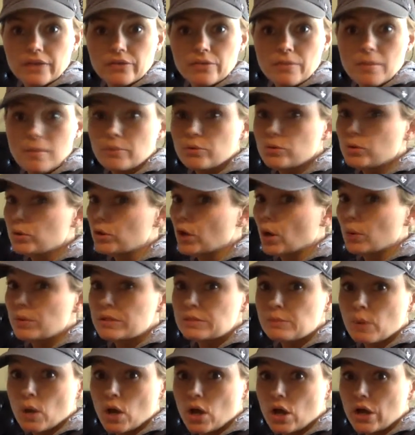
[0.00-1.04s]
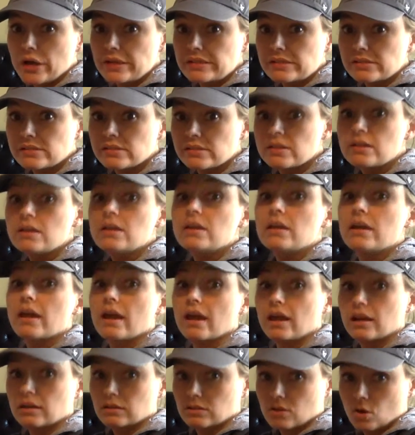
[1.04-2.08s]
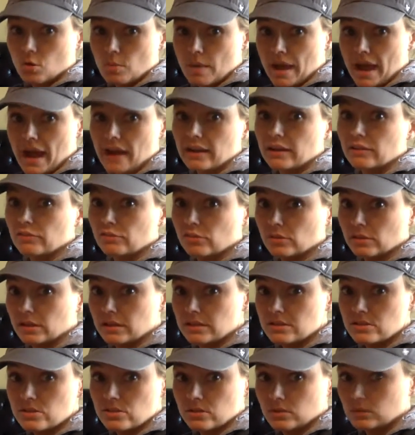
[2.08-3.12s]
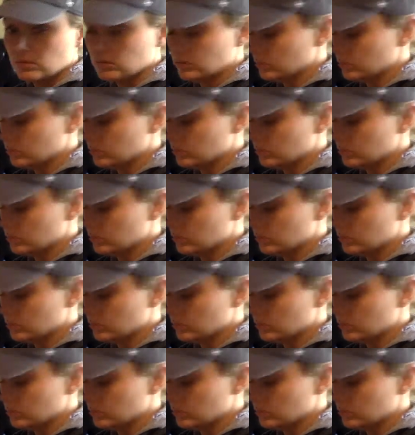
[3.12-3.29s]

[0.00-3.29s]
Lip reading: remember you can always pause and go back if you need to.